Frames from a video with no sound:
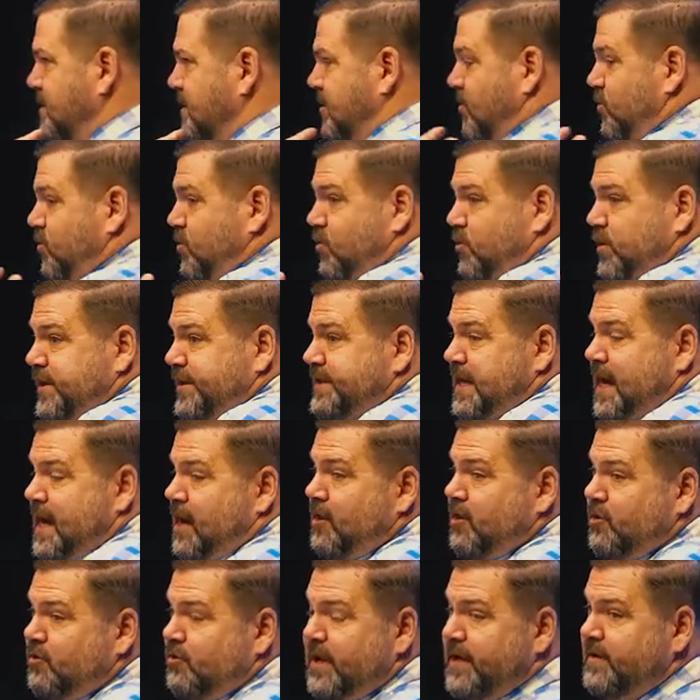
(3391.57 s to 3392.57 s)
we
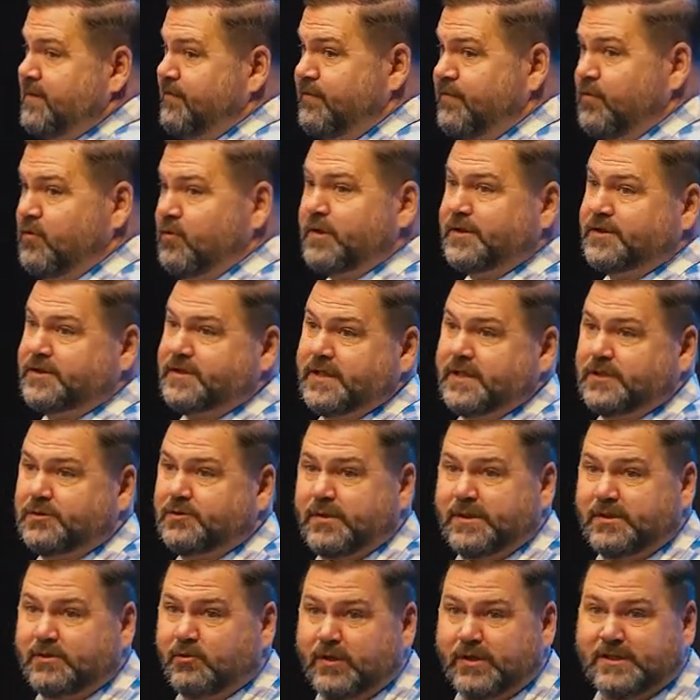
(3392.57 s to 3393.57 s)
tolerate foolishness.
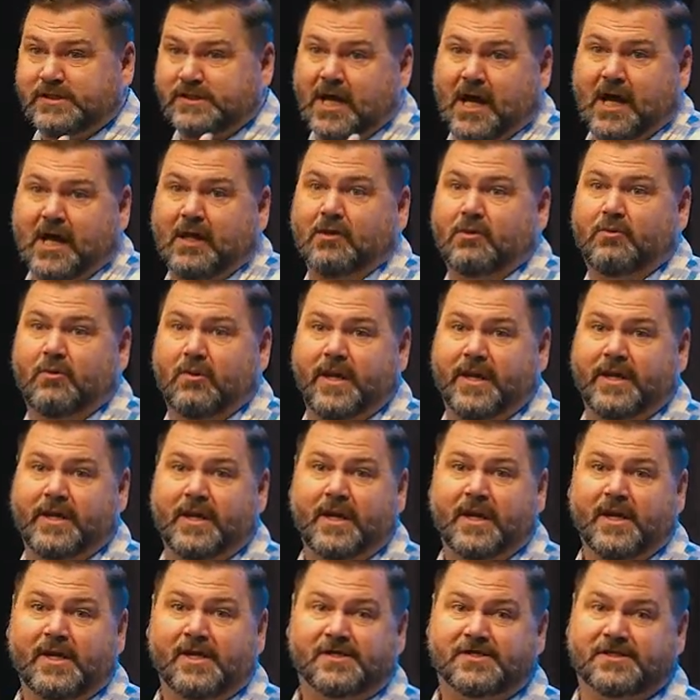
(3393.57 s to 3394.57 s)
We, we tolerate
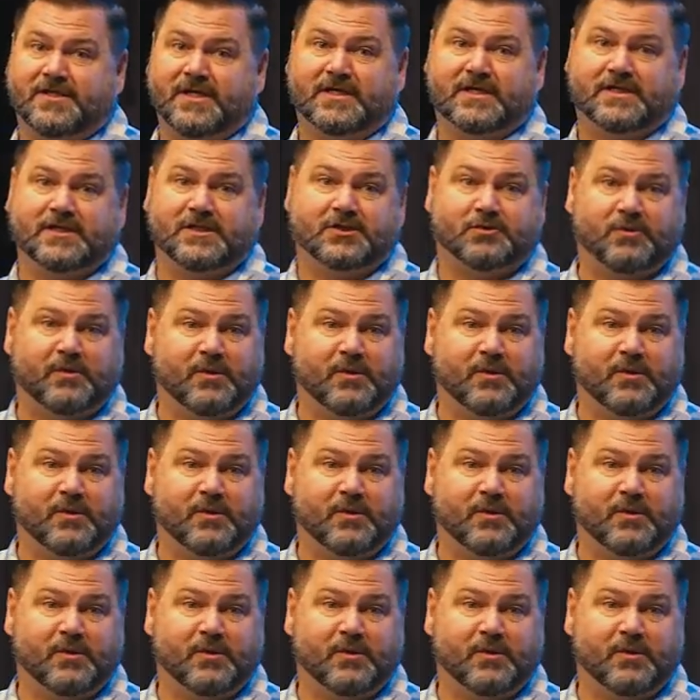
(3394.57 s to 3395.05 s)
sickness.